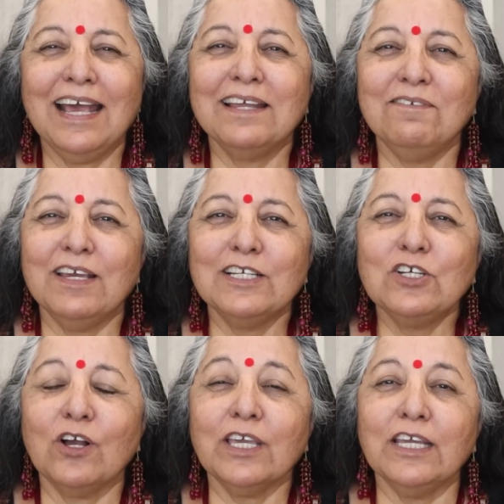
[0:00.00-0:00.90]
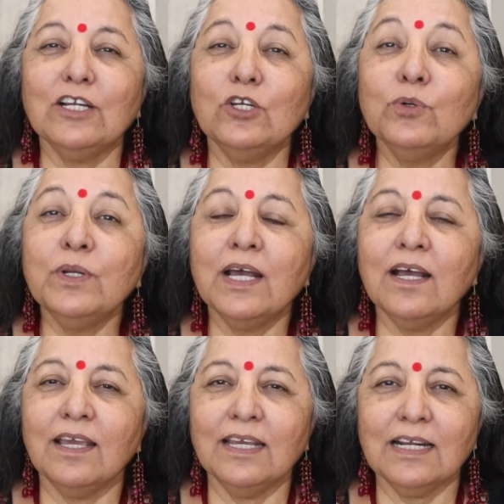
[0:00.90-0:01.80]
and we are talking
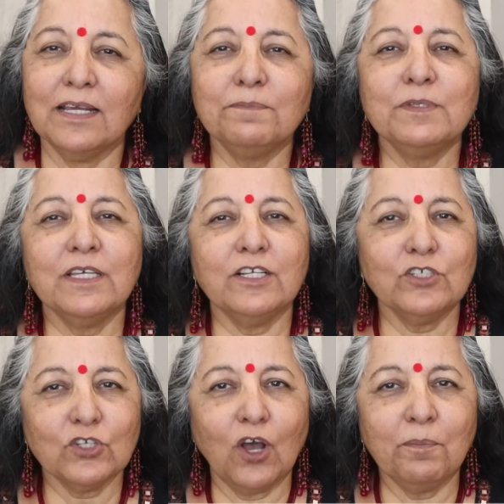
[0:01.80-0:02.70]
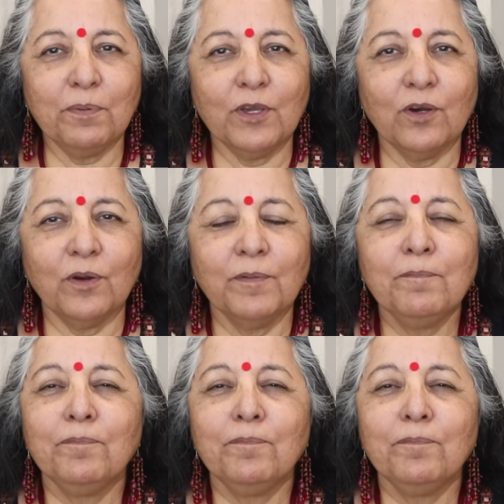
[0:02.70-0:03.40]
lunar eclipse in Scorpio.